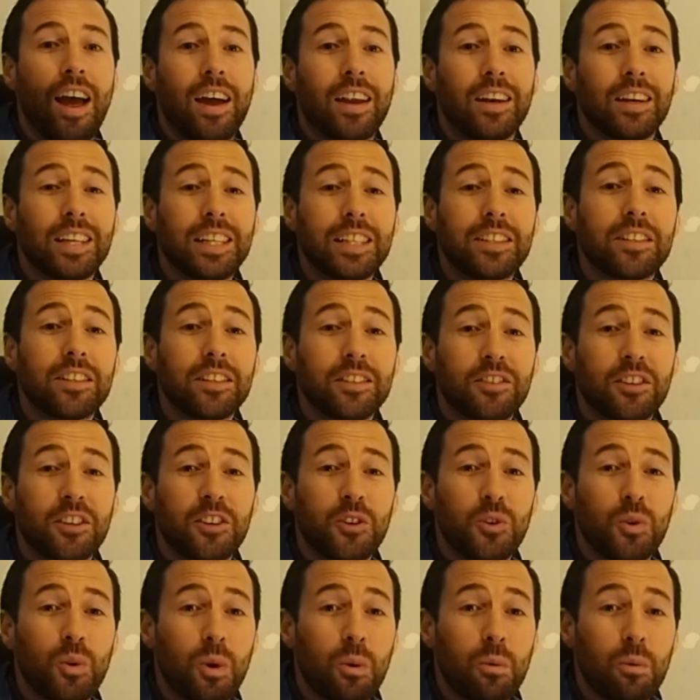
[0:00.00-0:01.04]
Let's
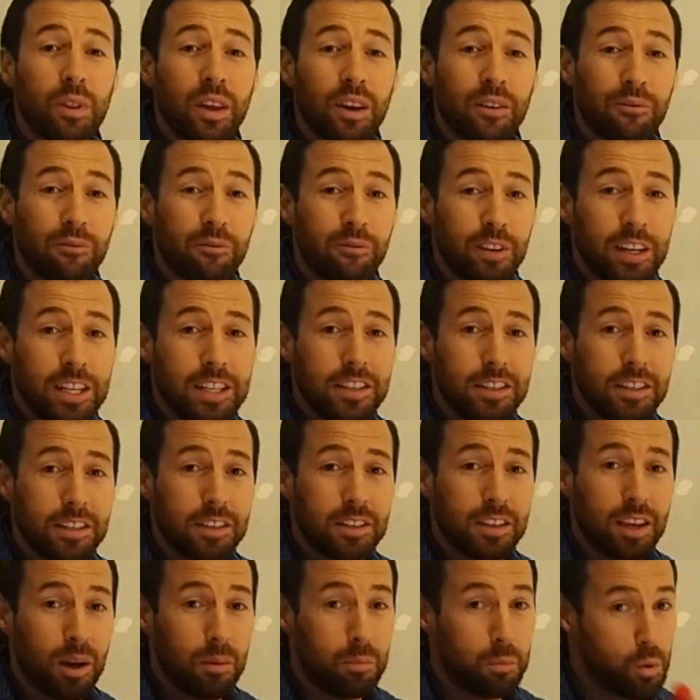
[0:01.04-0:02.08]
continue on with our fence
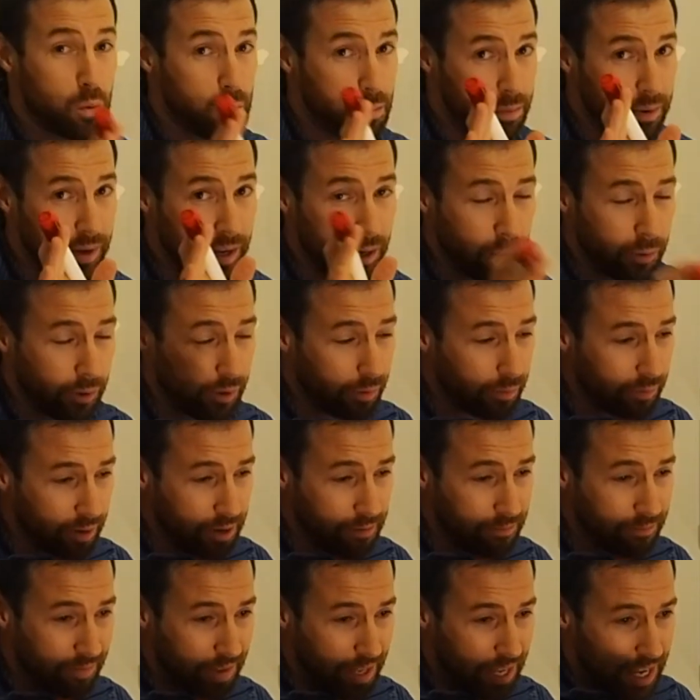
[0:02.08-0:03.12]
example. Bear with me.
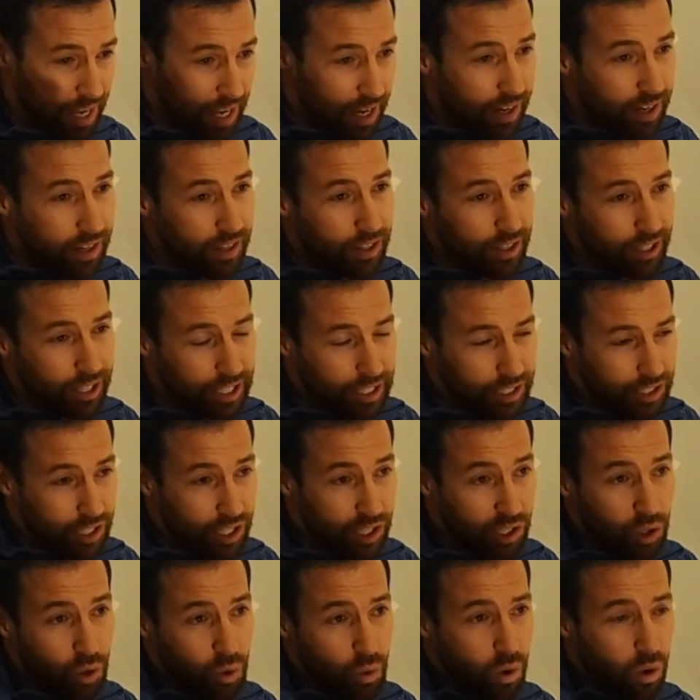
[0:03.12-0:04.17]
You
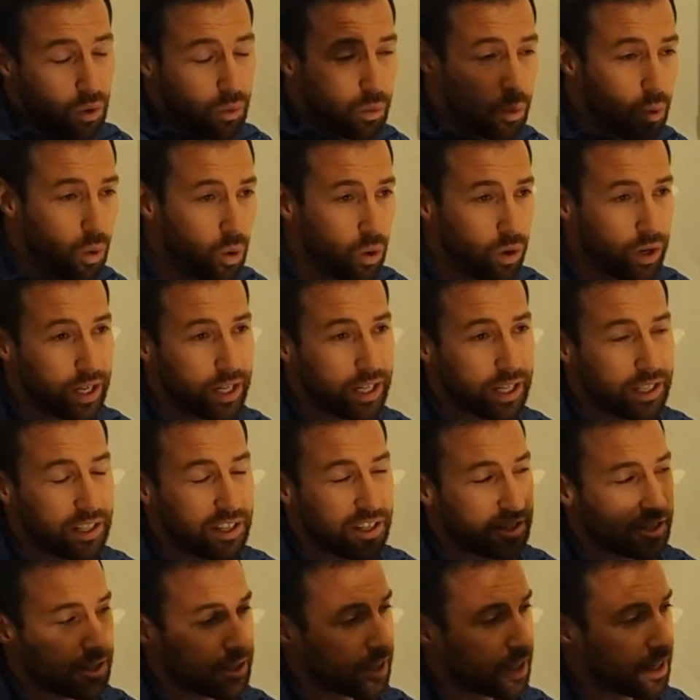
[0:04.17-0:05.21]
continue on walking and you
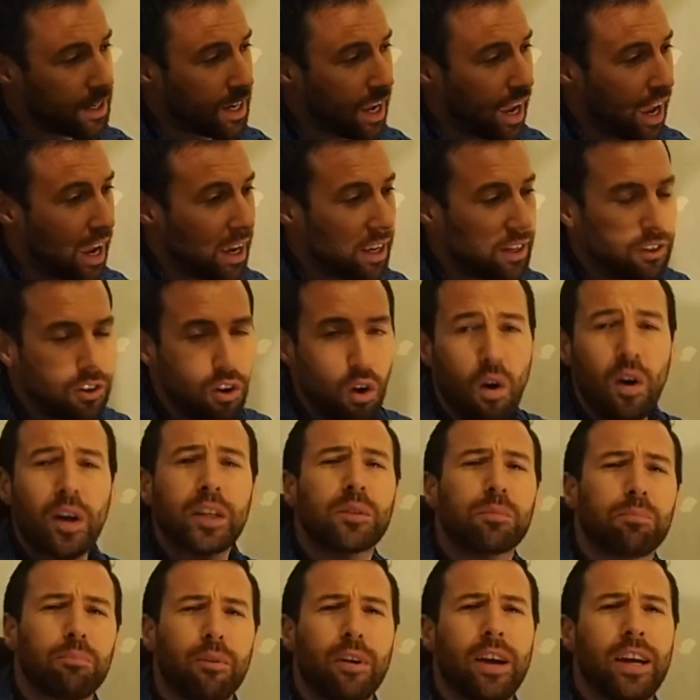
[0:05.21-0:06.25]
see a nice
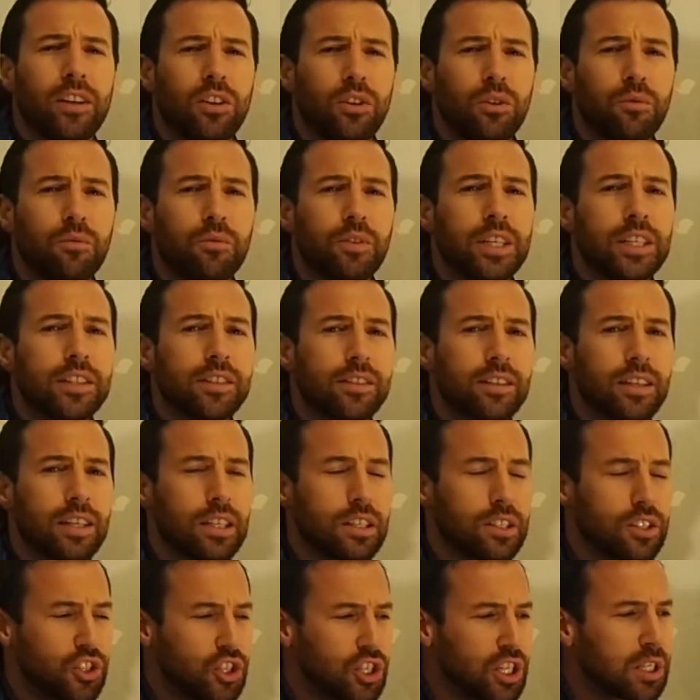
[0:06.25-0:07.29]
brand new fence that
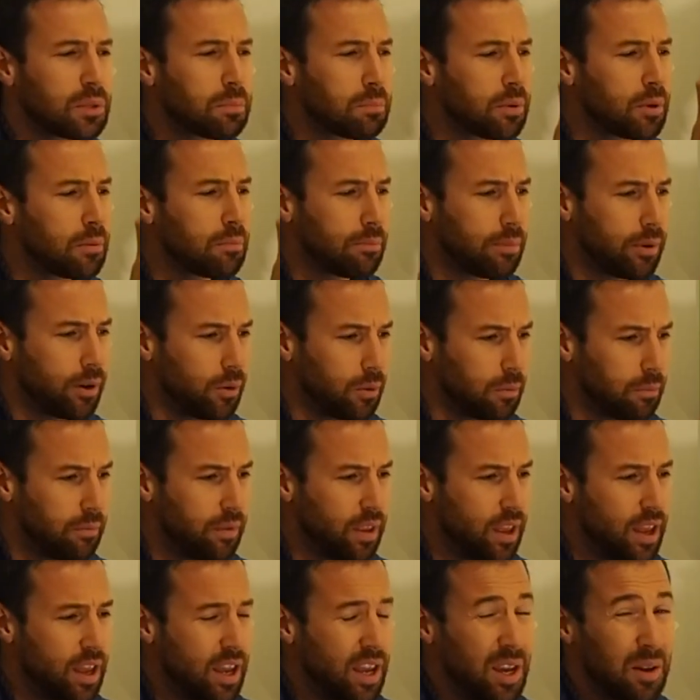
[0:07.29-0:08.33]
has just been built.
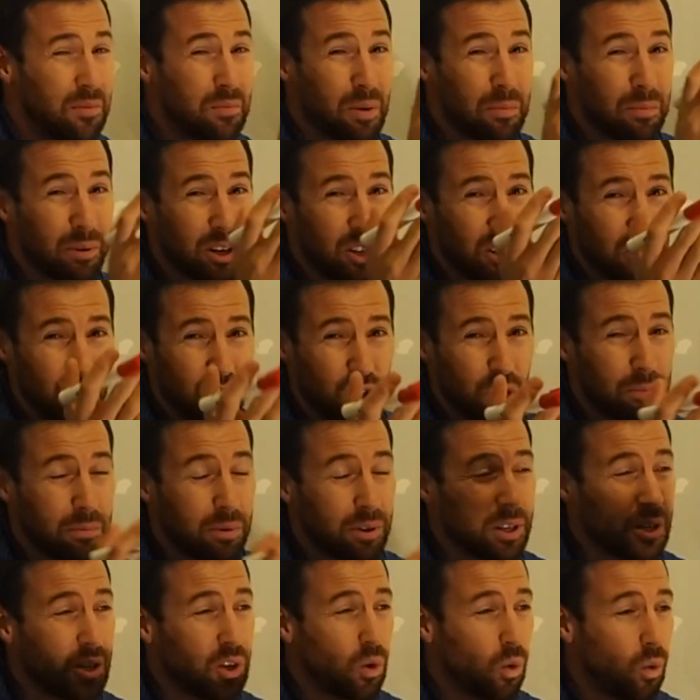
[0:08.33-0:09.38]
But because you're a
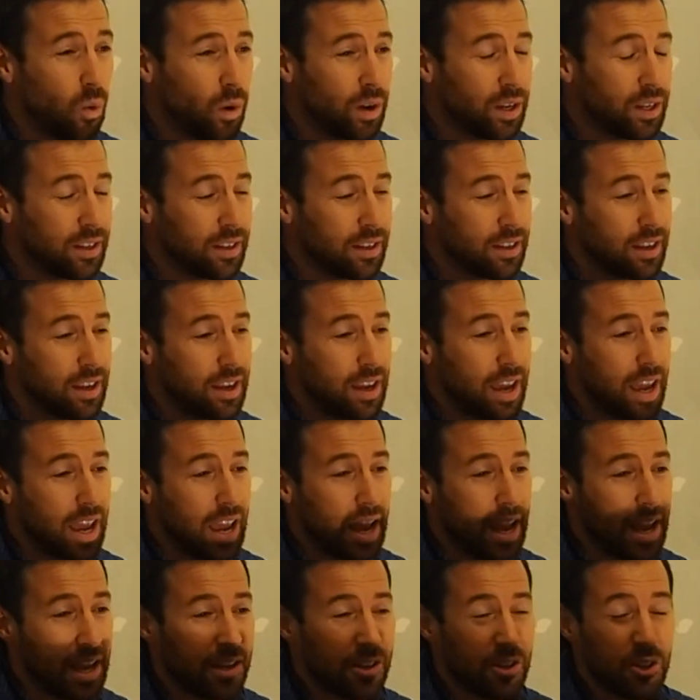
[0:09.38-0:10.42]
bit annoyed,
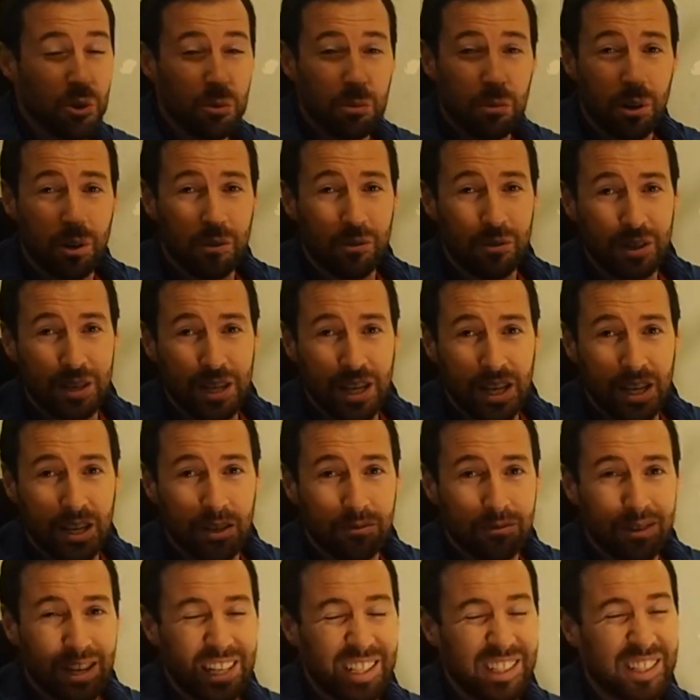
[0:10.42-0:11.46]
and you're a bit of a
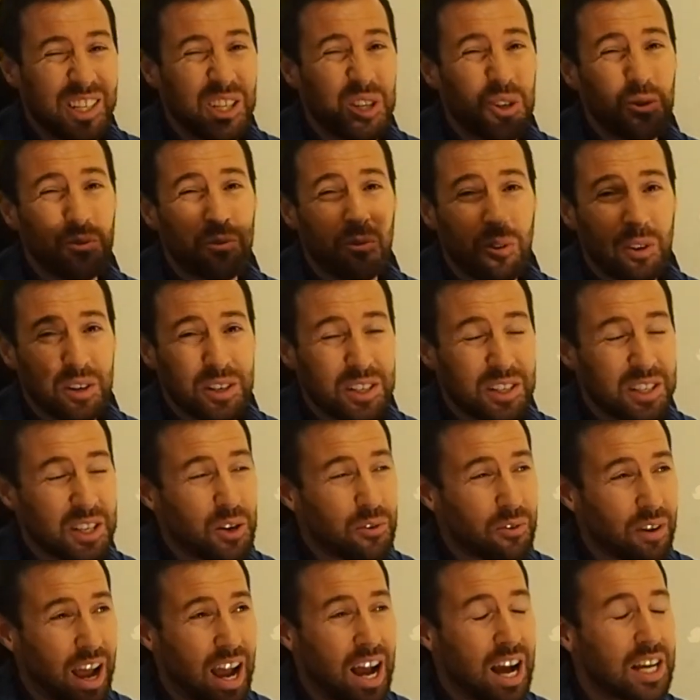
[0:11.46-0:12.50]
negative Nancy, you find
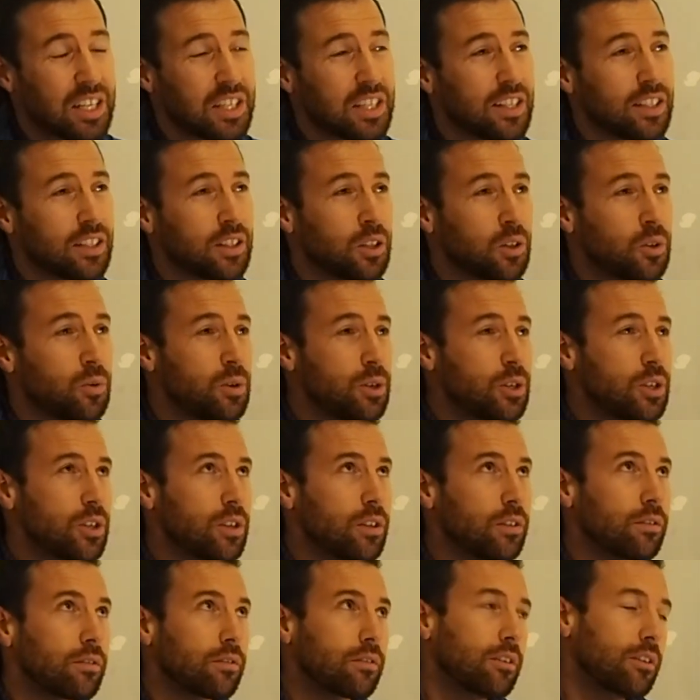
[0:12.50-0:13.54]
yourself asking the question,
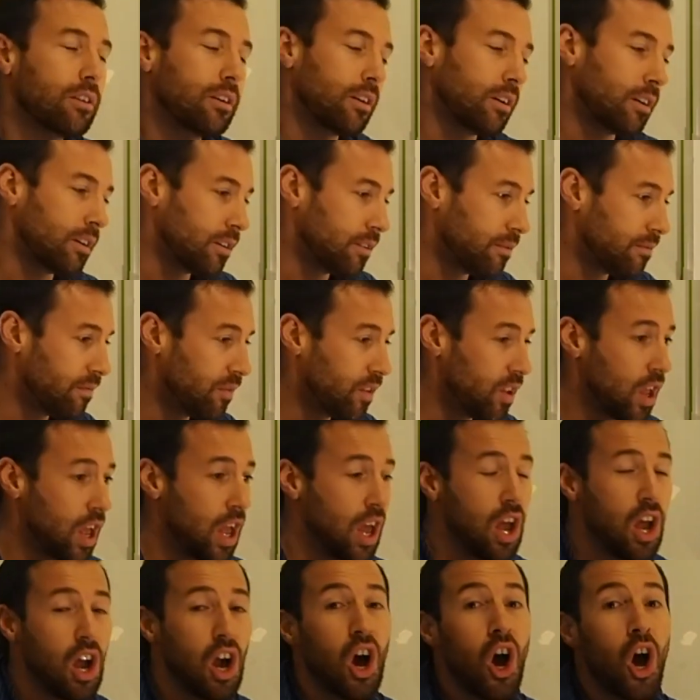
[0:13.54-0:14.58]

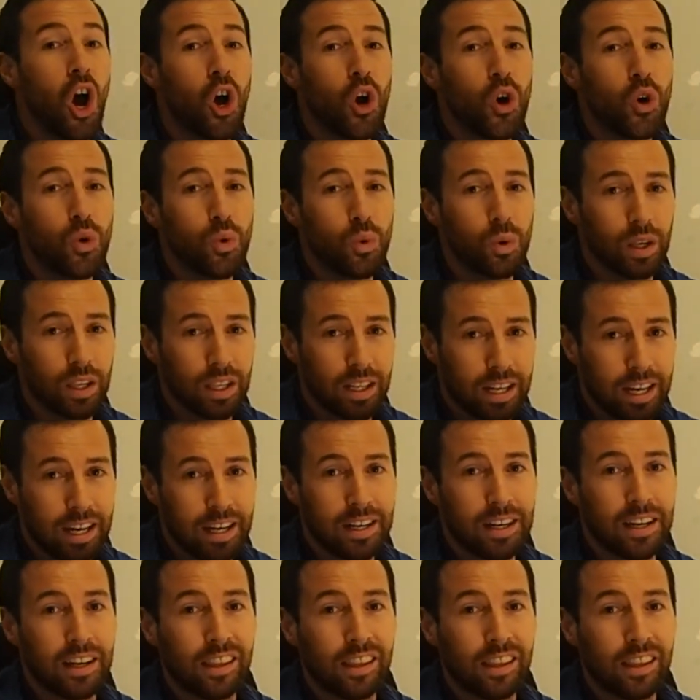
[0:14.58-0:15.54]
who will kick